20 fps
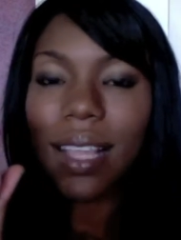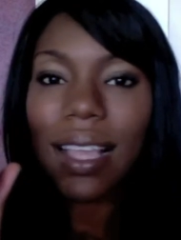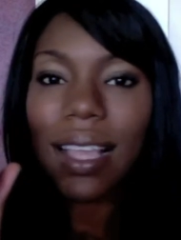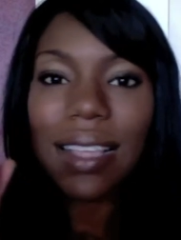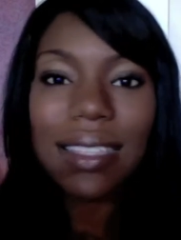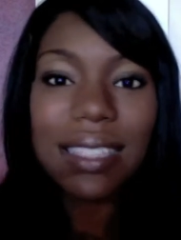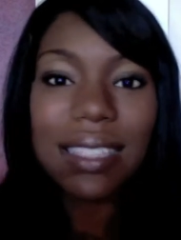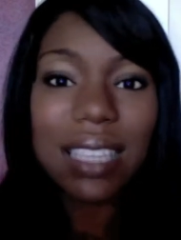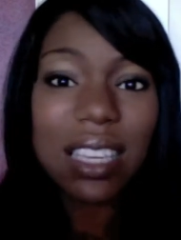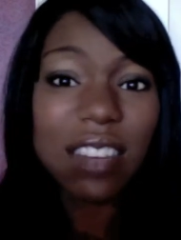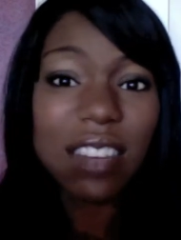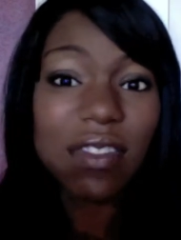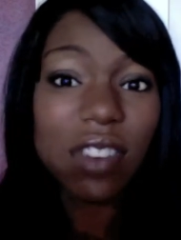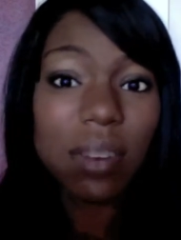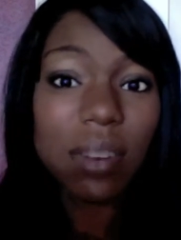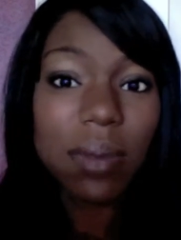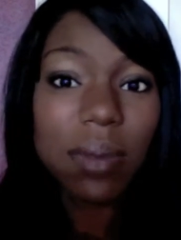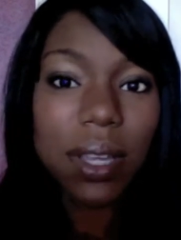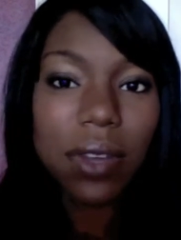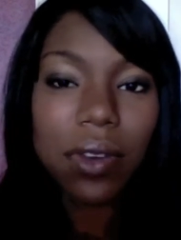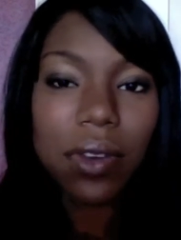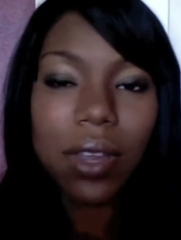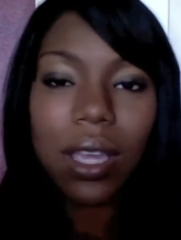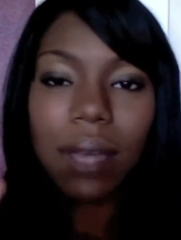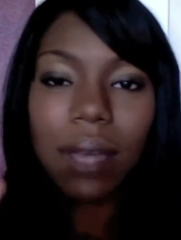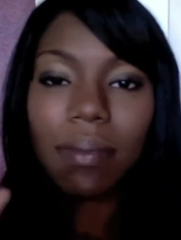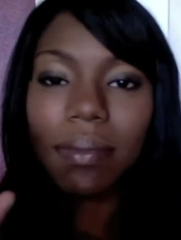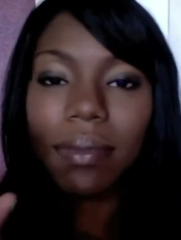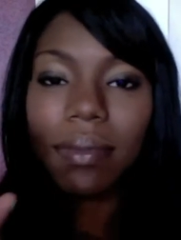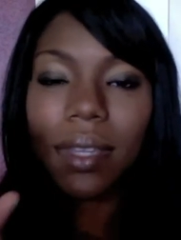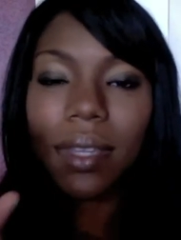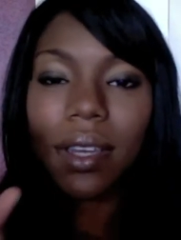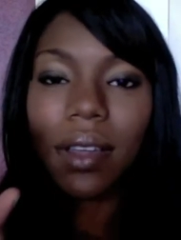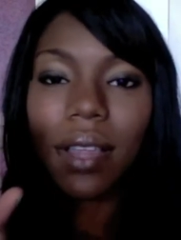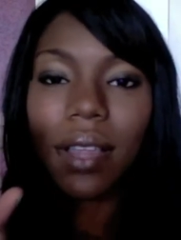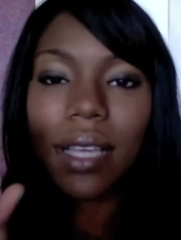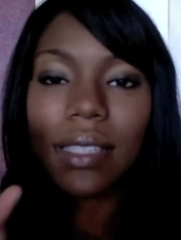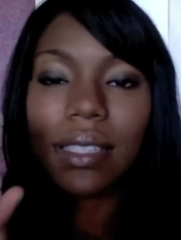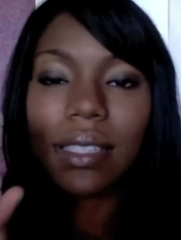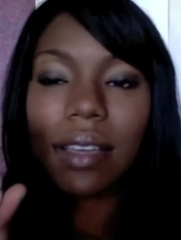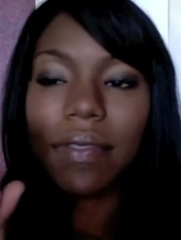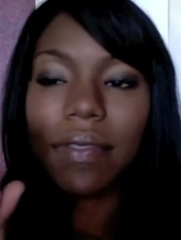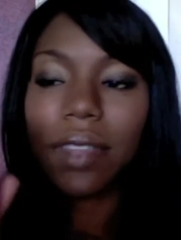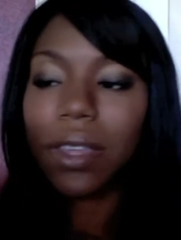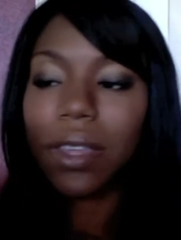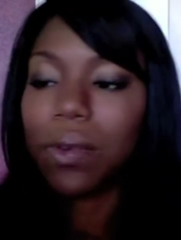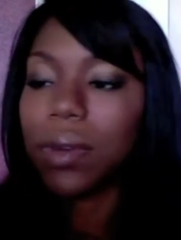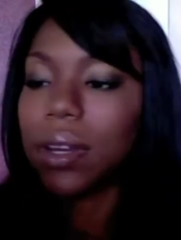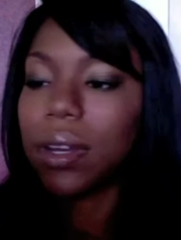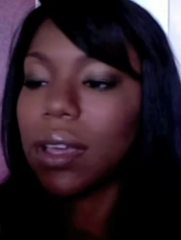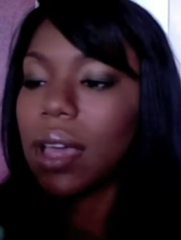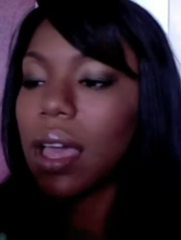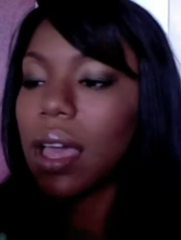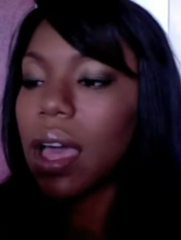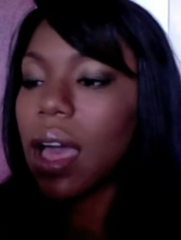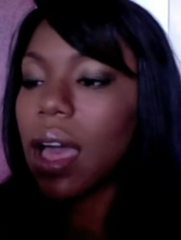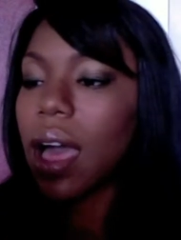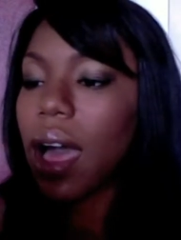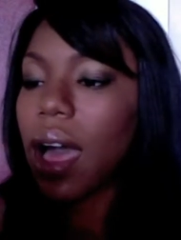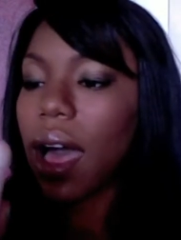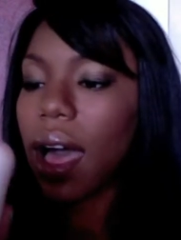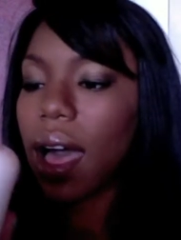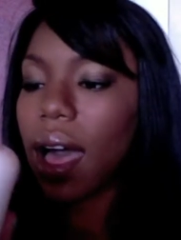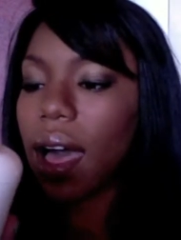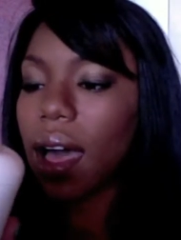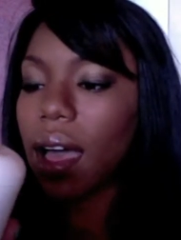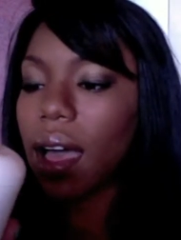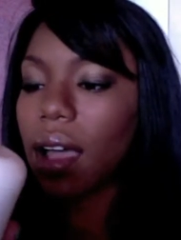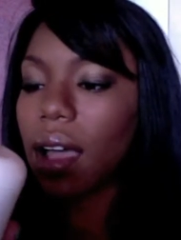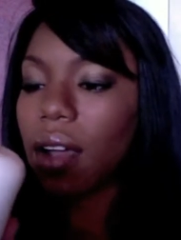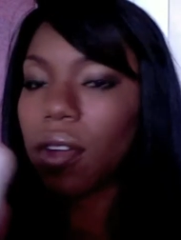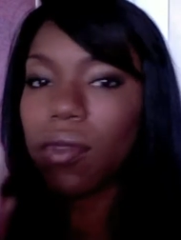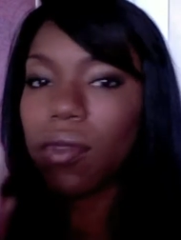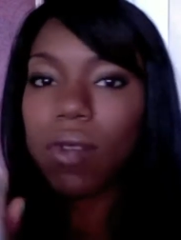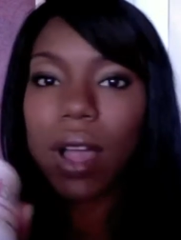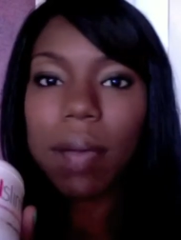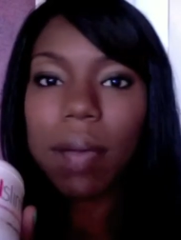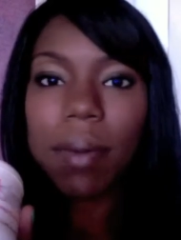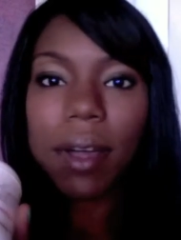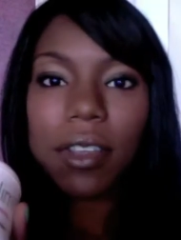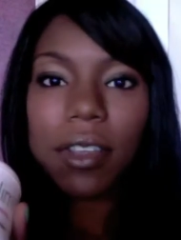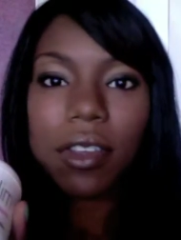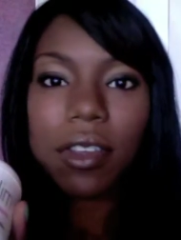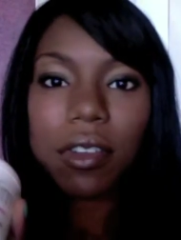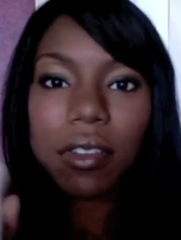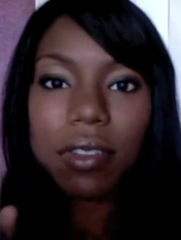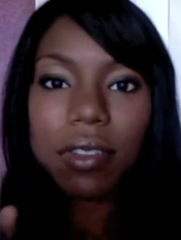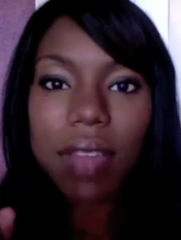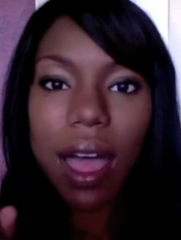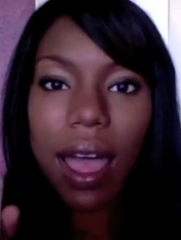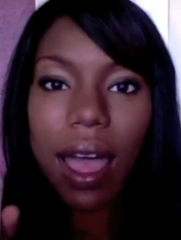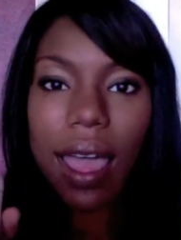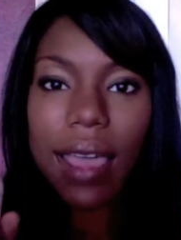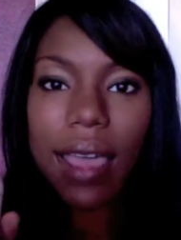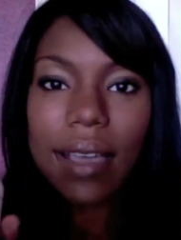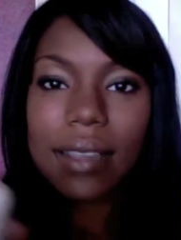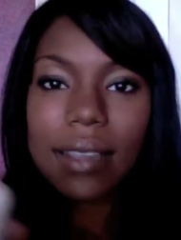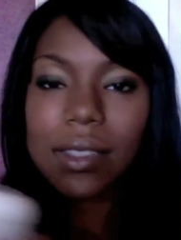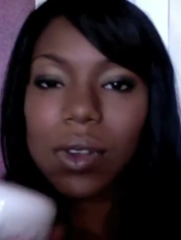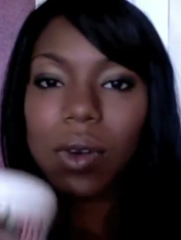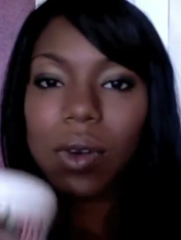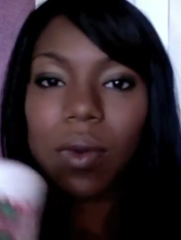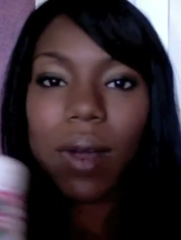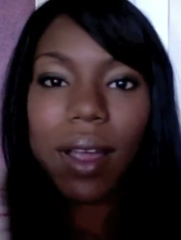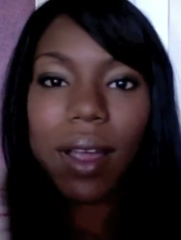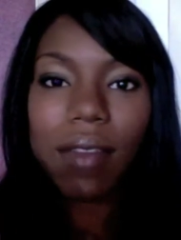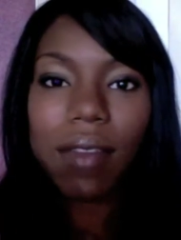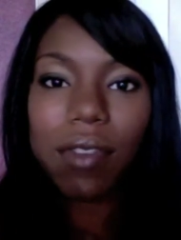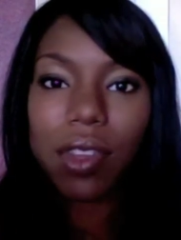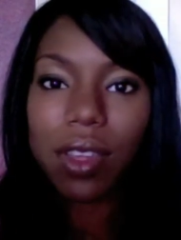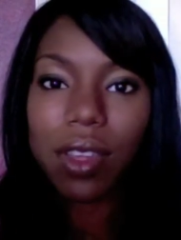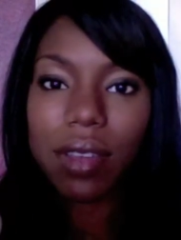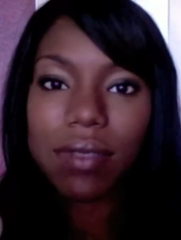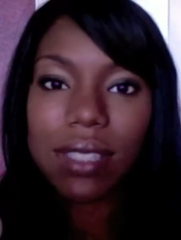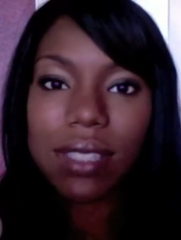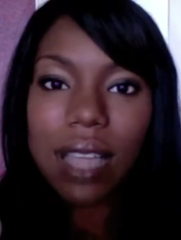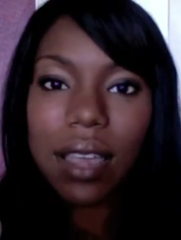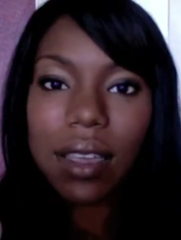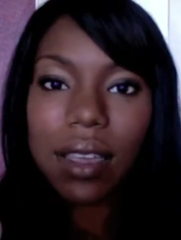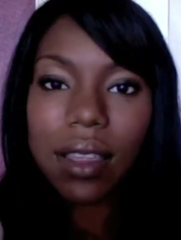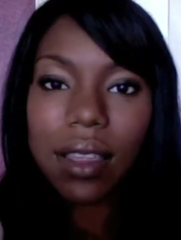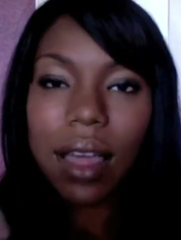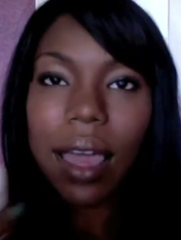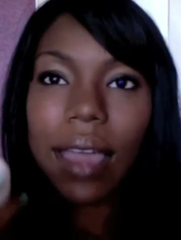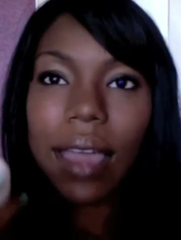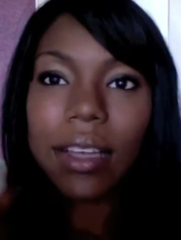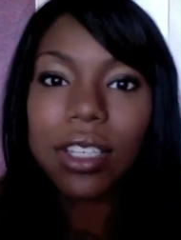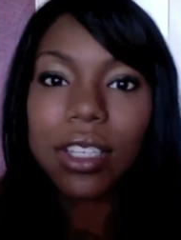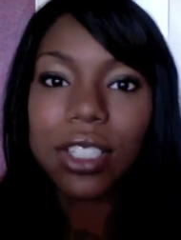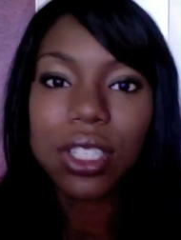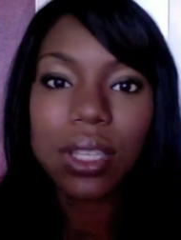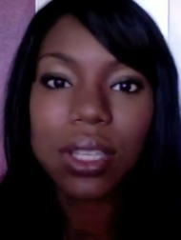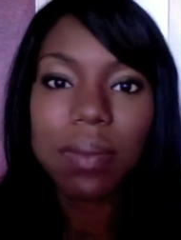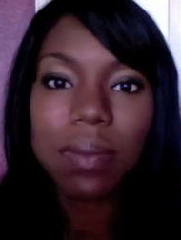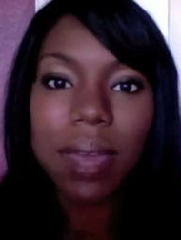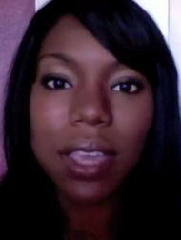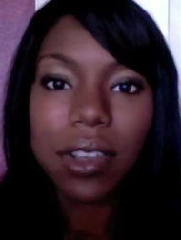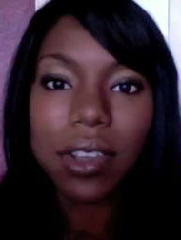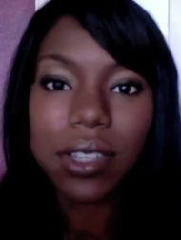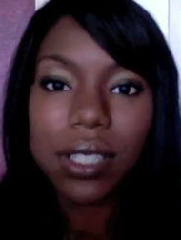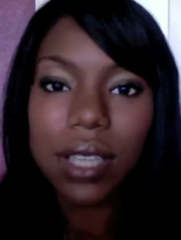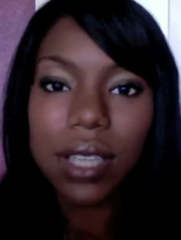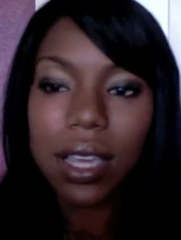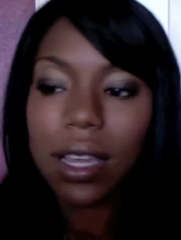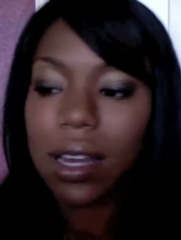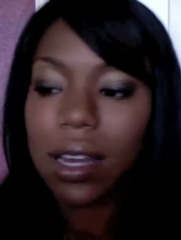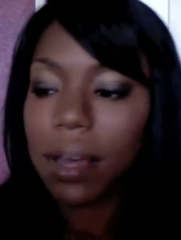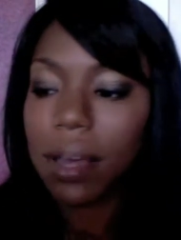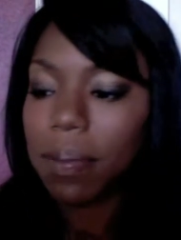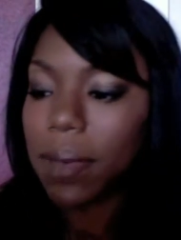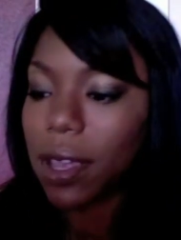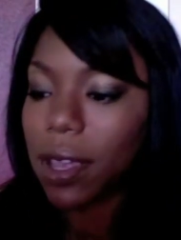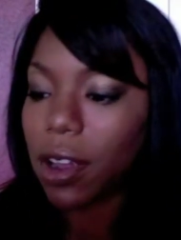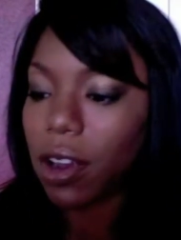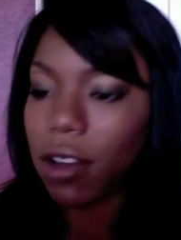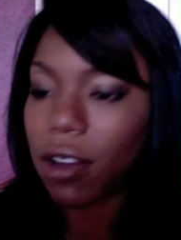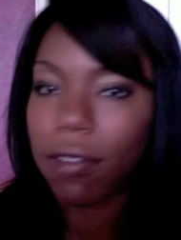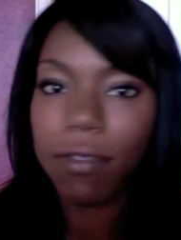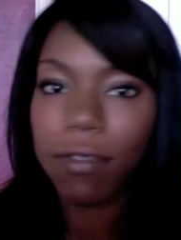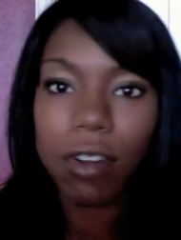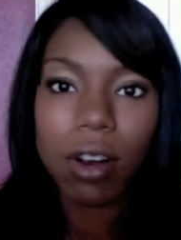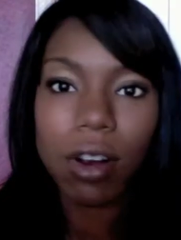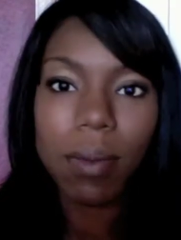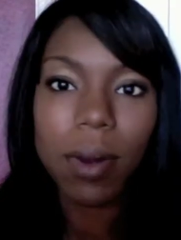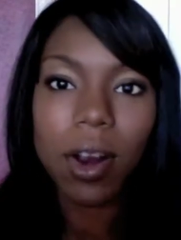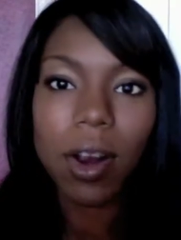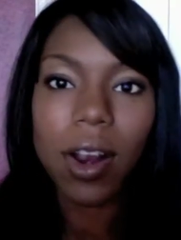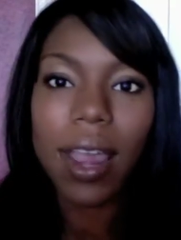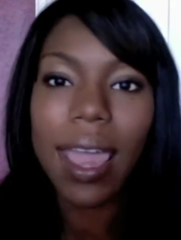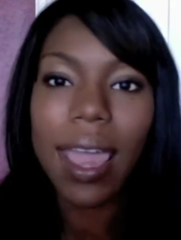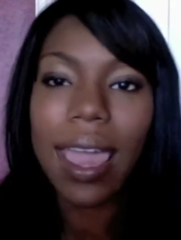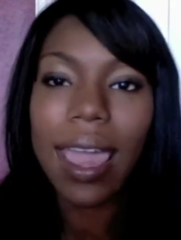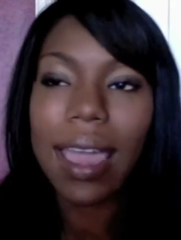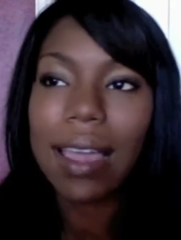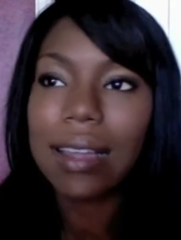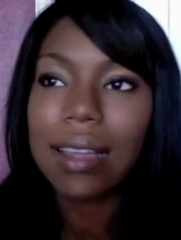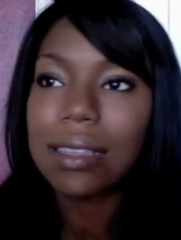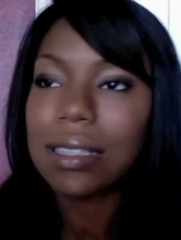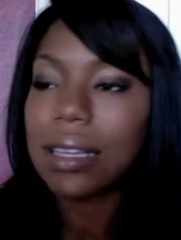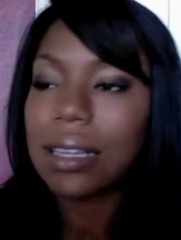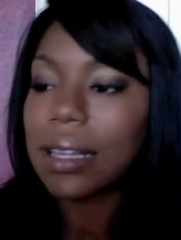skin firming cream, you know, like stuff that you would Uh, rub on your thighs or wherever you have cellulite, just to make your skin appear firmer. And